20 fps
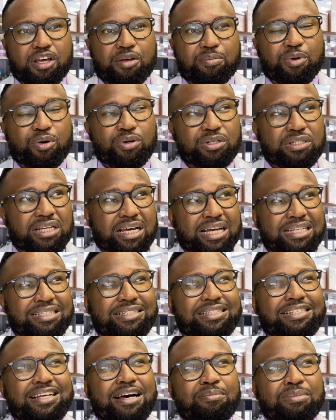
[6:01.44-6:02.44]
because at
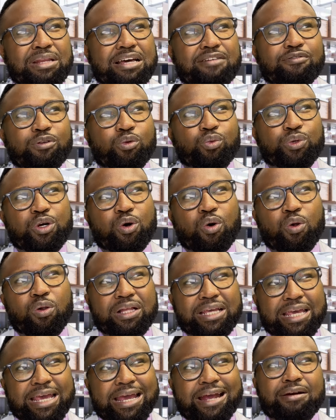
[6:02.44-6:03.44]
some level we all
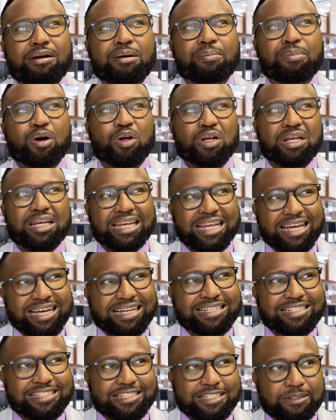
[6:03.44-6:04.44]
care about
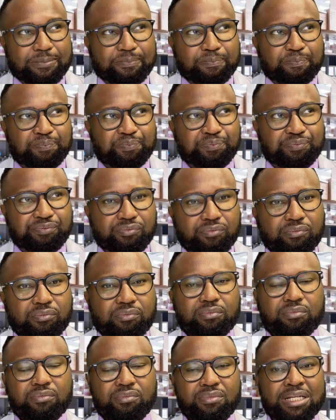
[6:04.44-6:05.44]
legacy.
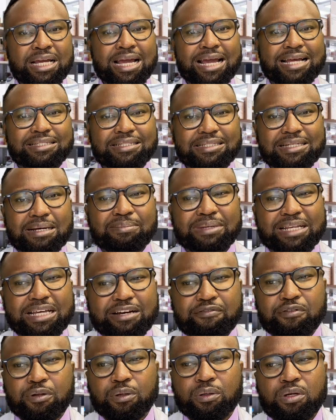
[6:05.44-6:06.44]
At some
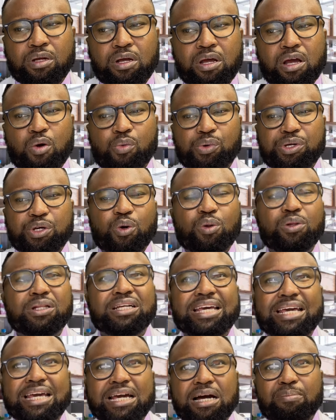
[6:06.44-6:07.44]
level we all
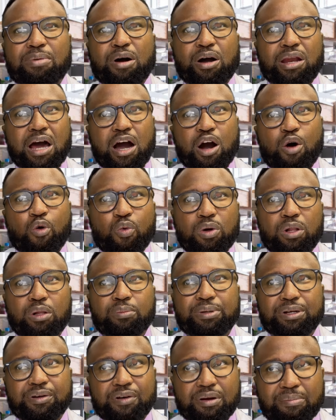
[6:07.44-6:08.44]
care about how we'll
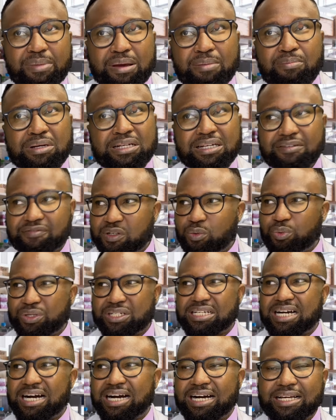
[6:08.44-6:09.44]
be remembered after we
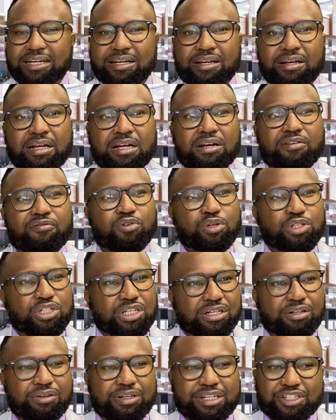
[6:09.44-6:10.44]
die for
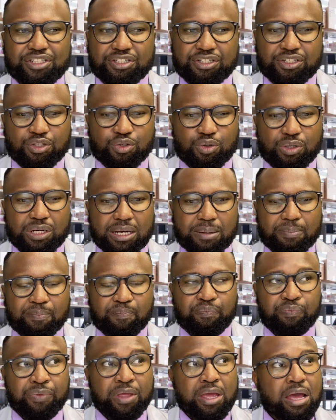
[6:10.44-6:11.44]
generations to
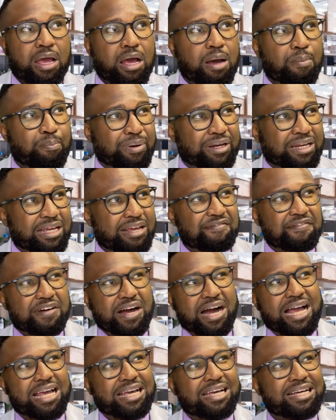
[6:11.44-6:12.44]
come. But if
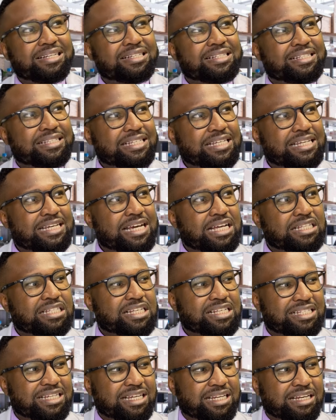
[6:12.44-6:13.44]
I can see as a
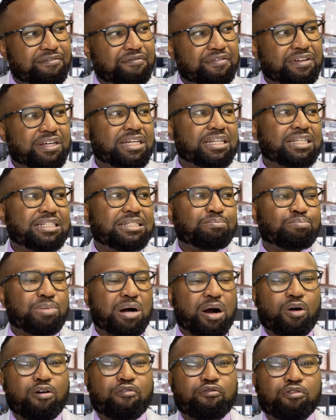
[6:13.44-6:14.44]
significant,
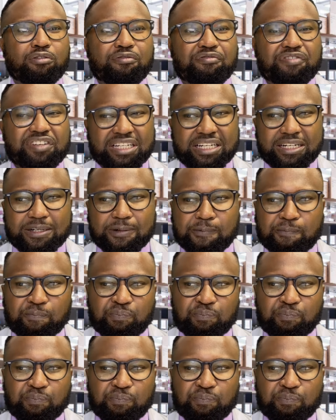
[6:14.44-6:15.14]
powerful figure